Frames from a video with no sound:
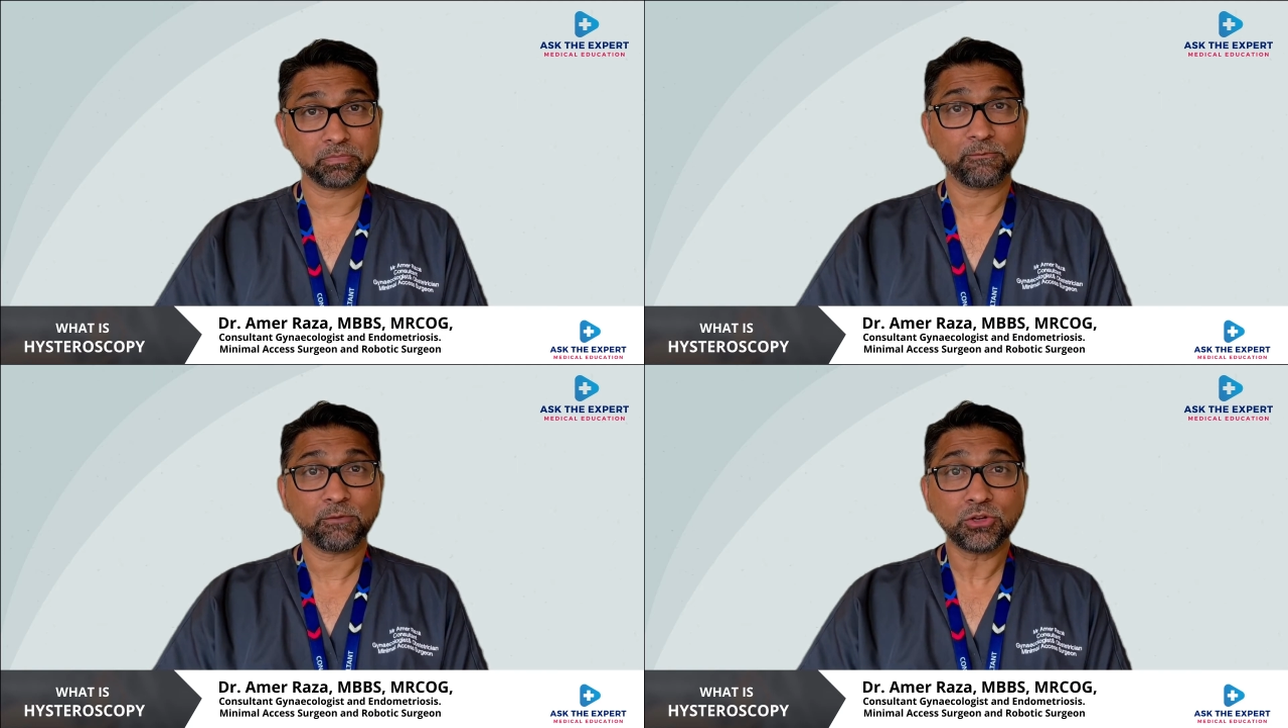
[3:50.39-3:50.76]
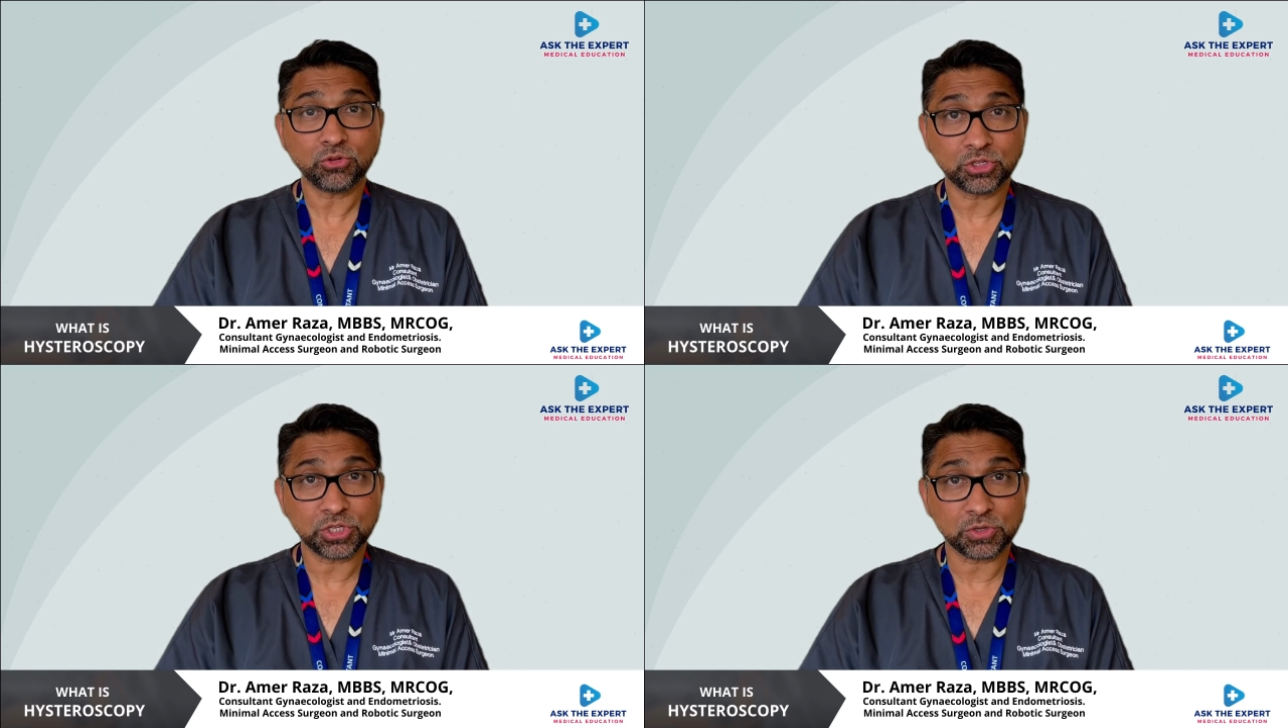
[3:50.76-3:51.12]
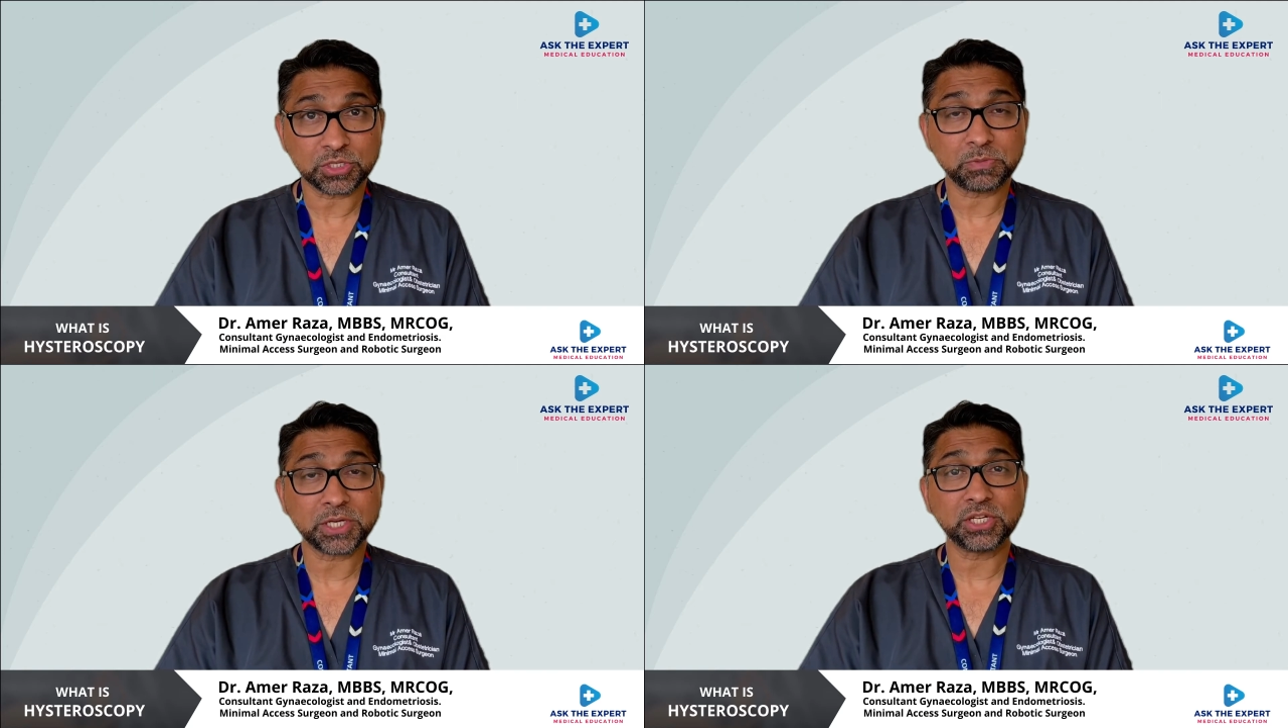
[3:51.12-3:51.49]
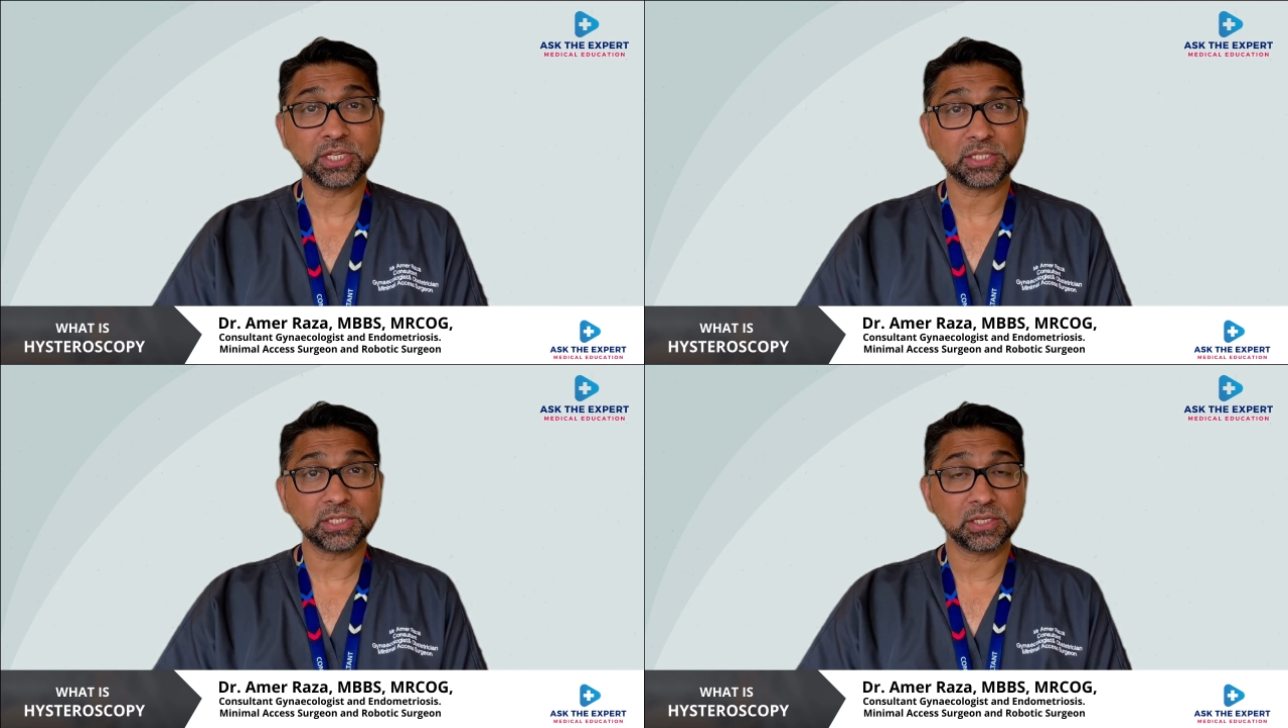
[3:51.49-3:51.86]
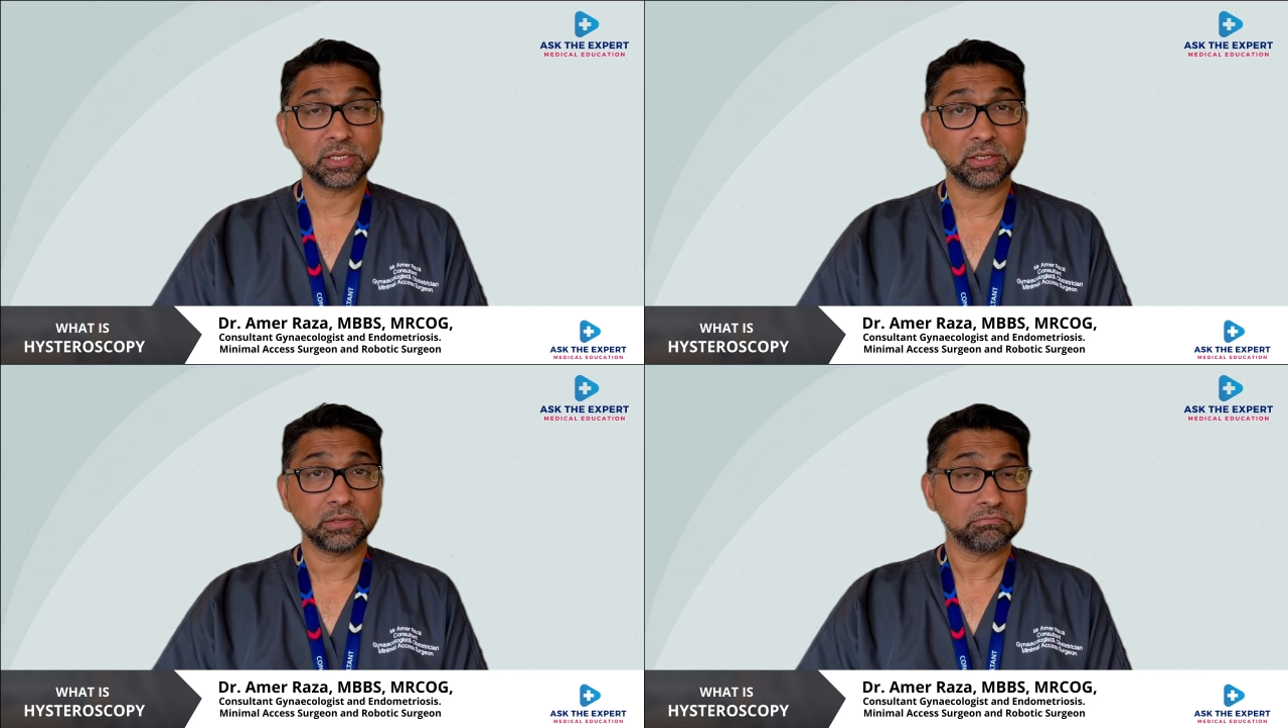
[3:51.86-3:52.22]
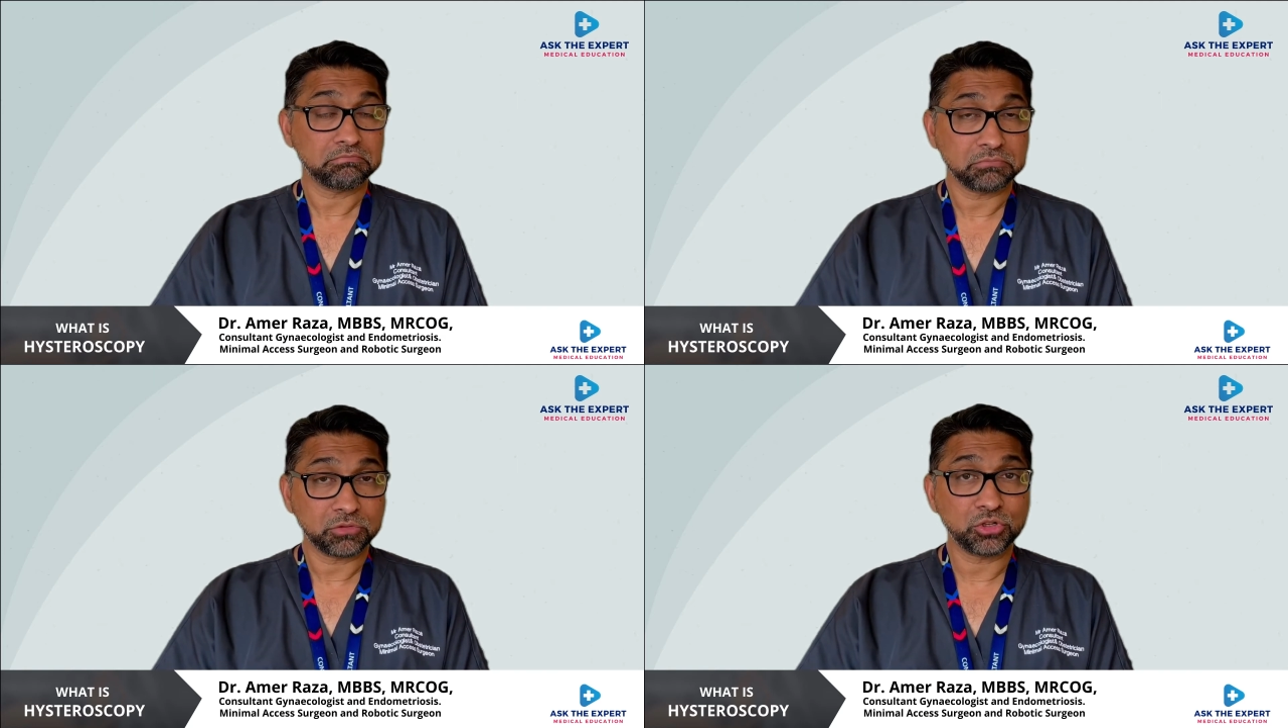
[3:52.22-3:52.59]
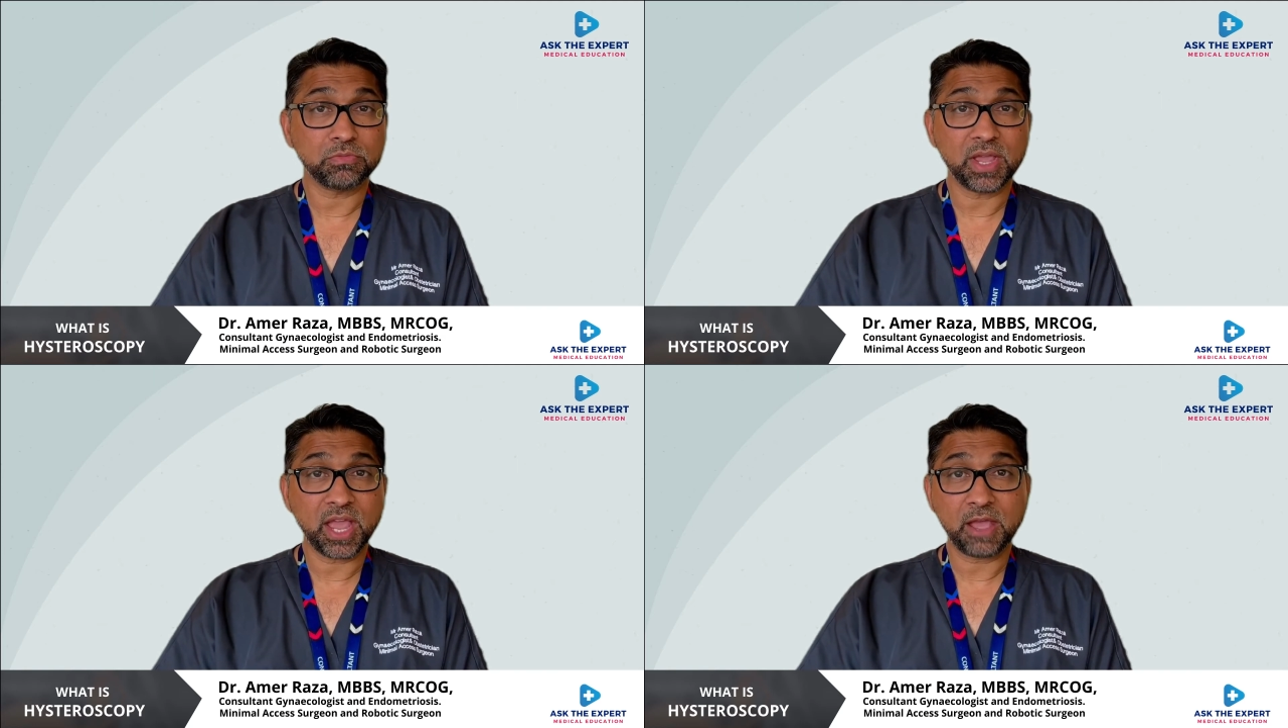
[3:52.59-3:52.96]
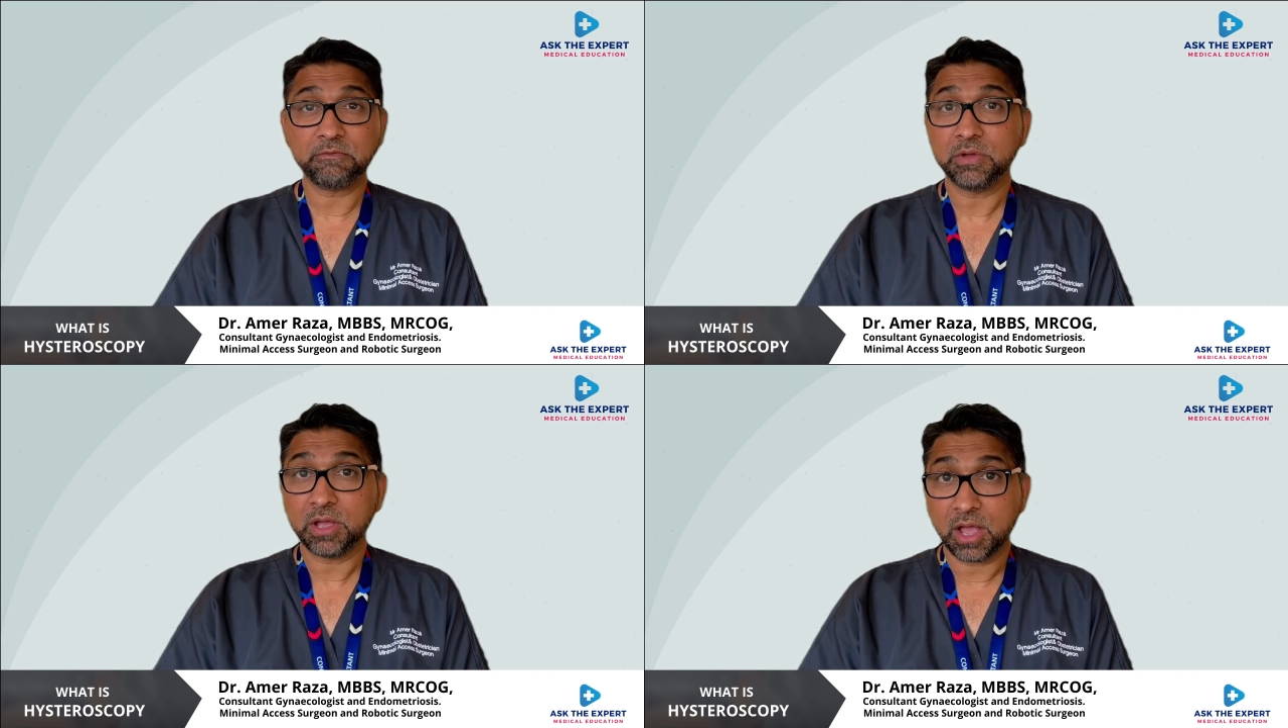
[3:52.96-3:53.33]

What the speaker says: Once you see your specialist, you may have